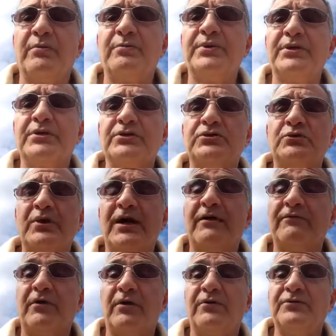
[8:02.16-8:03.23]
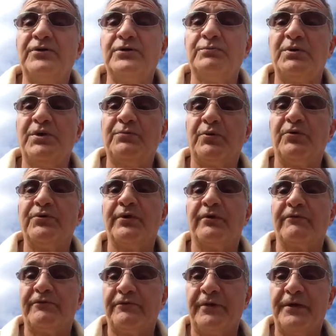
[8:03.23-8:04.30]
on, because you have all these people that
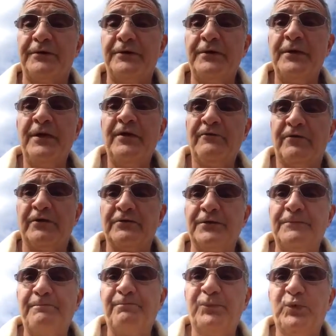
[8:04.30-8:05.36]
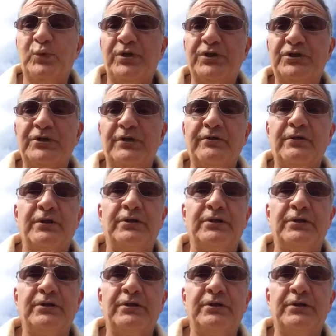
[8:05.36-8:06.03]
are friendly toward each other.